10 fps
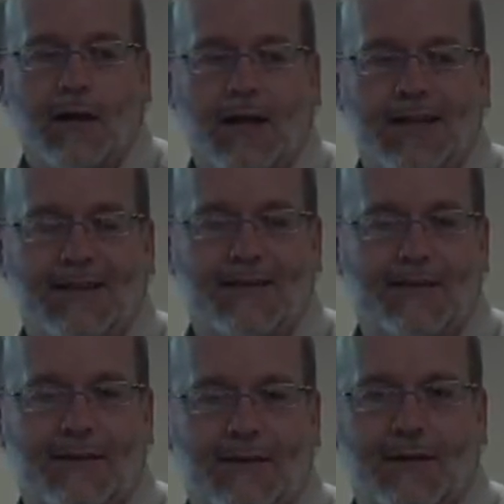
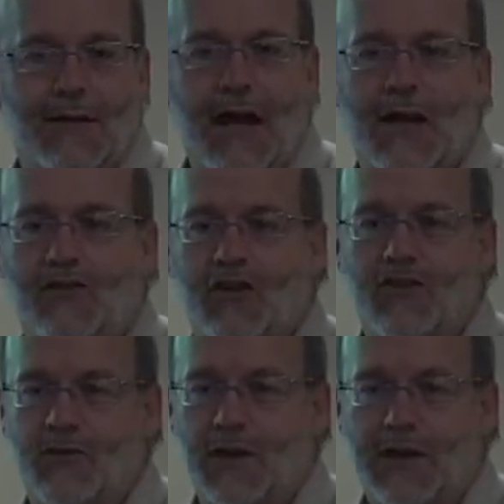it's not
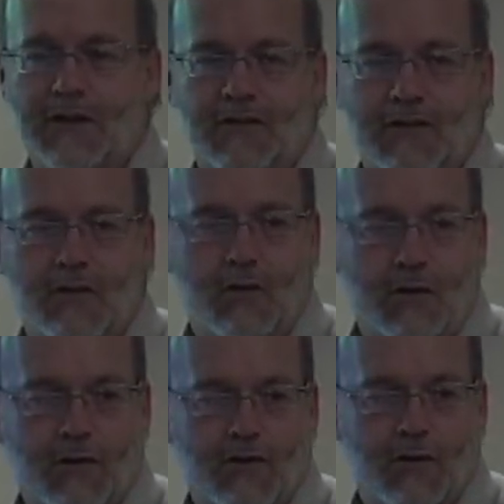just for kids in
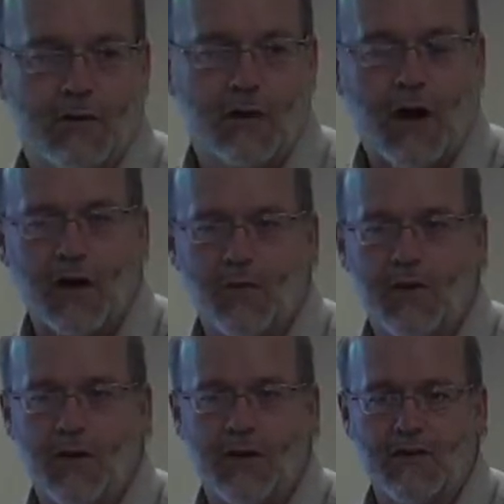schools. Our
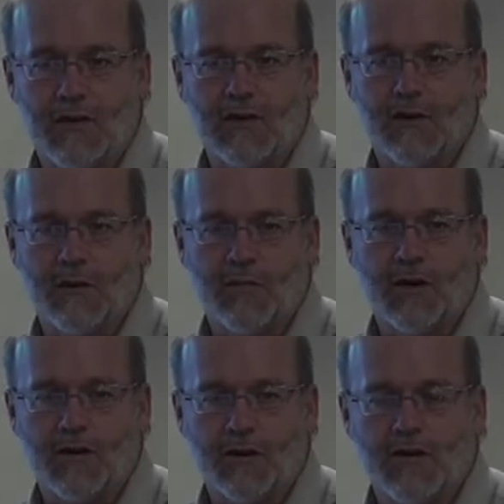communities need to learn
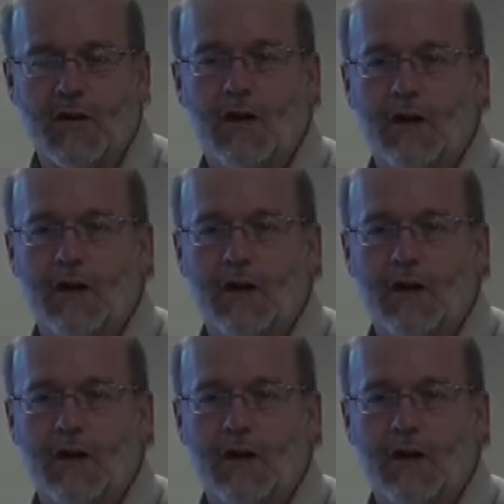about this.